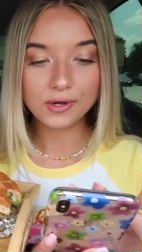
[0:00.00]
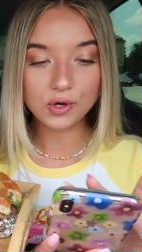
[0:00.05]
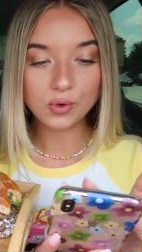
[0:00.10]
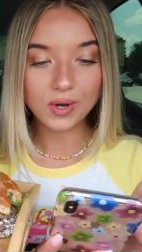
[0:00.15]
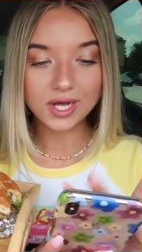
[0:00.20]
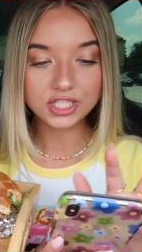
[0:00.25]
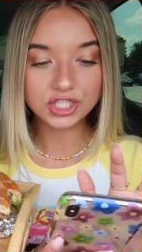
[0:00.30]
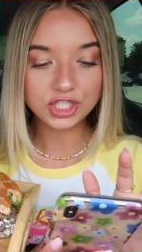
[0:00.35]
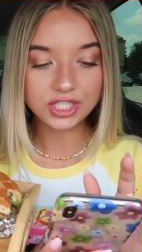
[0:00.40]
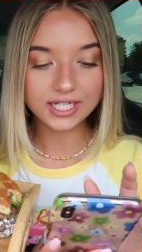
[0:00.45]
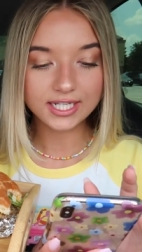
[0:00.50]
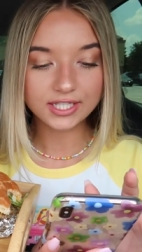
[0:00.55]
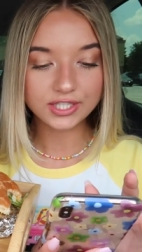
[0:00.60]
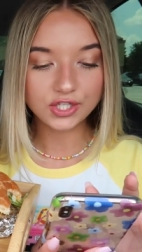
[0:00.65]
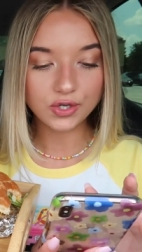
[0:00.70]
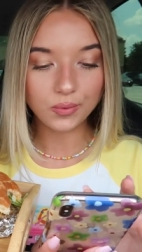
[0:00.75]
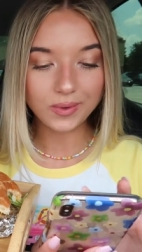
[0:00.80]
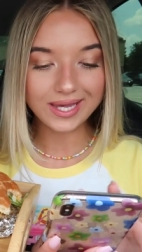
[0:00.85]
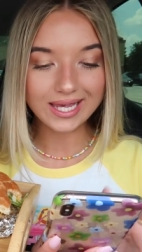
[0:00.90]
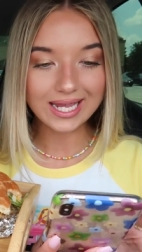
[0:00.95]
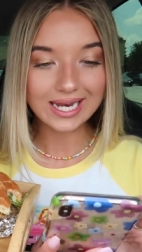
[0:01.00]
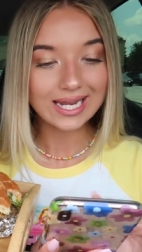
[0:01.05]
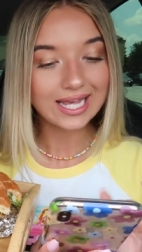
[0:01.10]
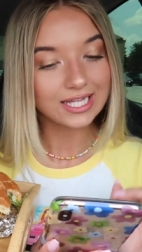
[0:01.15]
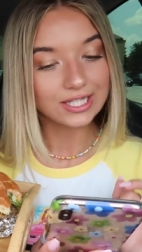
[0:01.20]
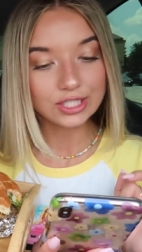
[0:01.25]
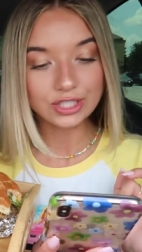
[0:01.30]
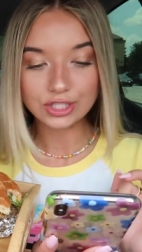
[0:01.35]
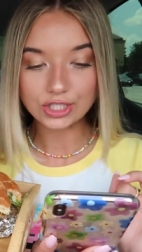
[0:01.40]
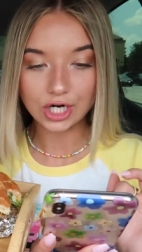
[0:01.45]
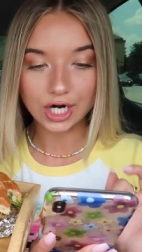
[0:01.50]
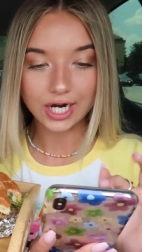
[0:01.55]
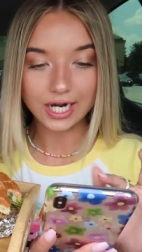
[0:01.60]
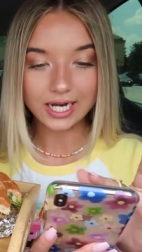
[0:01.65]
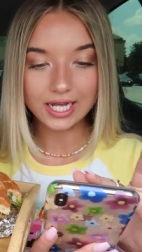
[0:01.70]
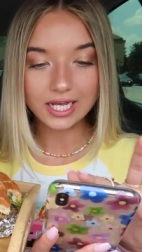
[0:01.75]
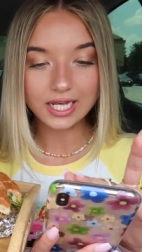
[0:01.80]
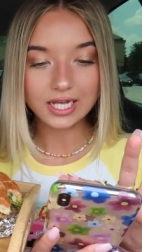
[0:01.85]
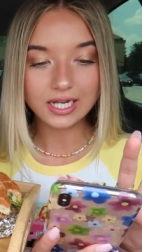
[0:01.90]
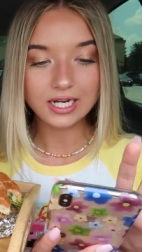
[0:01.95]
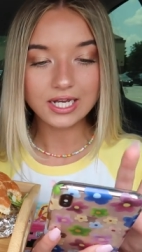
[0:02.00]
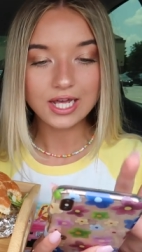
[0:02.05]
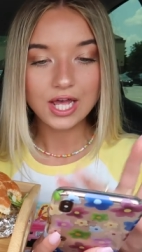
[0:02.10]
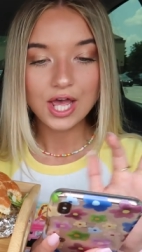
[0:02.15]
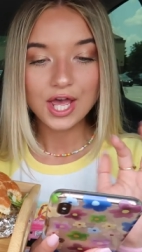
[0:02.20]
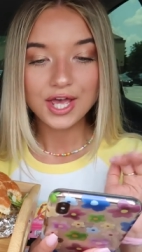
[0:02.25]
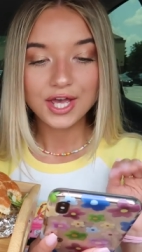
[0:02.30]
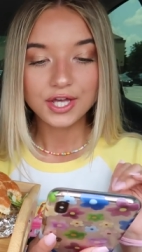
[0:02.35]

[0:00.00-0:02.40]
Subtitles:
question so we can get started.